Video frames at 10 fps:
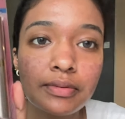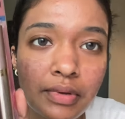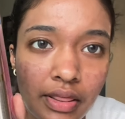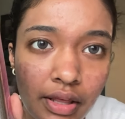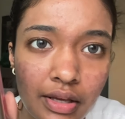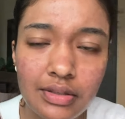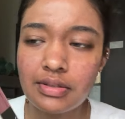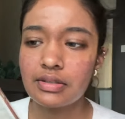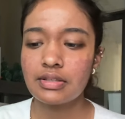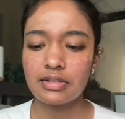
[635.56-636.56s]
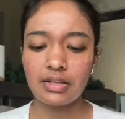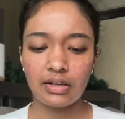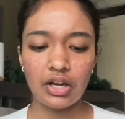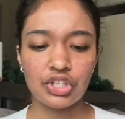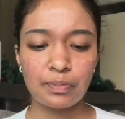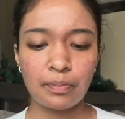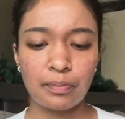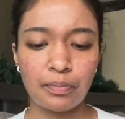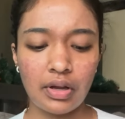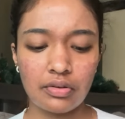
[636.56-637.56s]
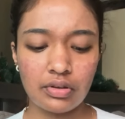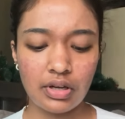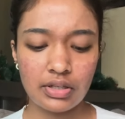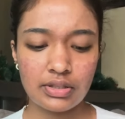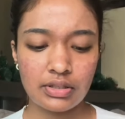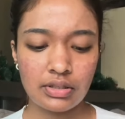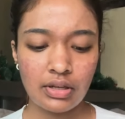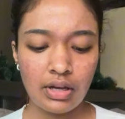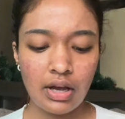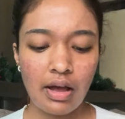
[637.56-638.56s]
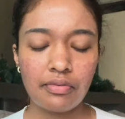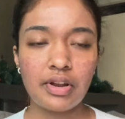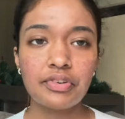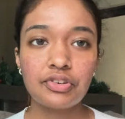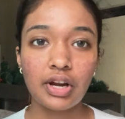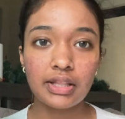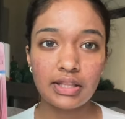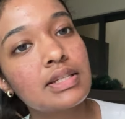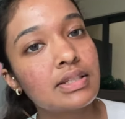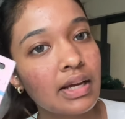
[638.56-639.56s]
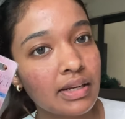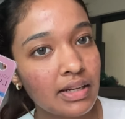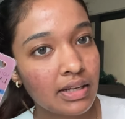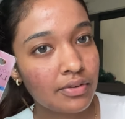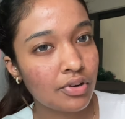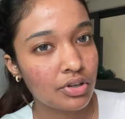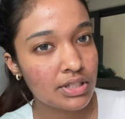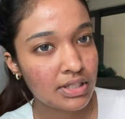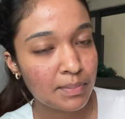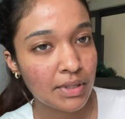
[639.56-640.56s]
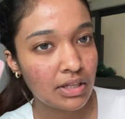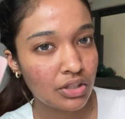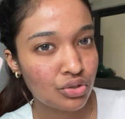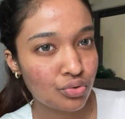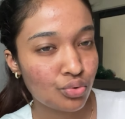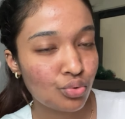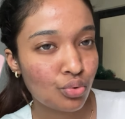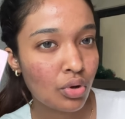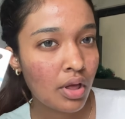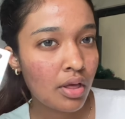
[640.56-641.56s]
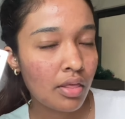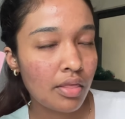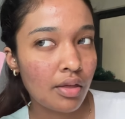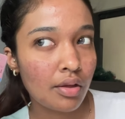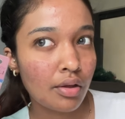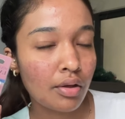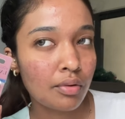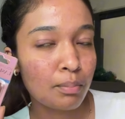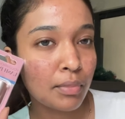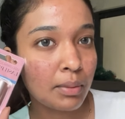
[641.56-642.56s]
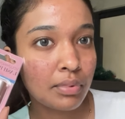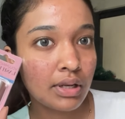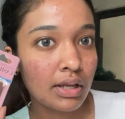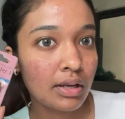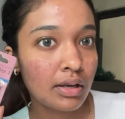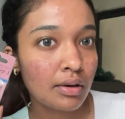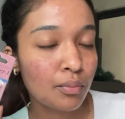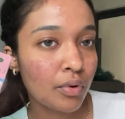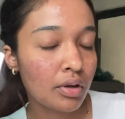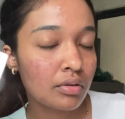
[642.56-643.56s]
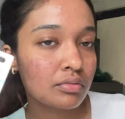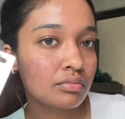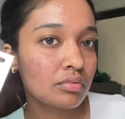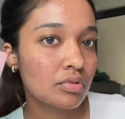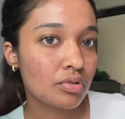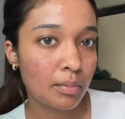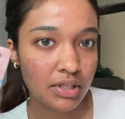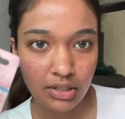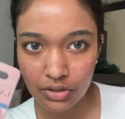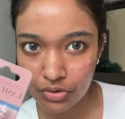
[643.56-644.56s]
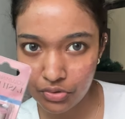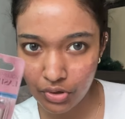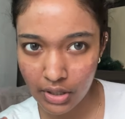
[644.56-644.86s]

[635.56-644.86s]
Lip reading: me this. This is the Lush Paradise. I've never tried this. Technically very similar to the Maybelline one. So I'm excited to try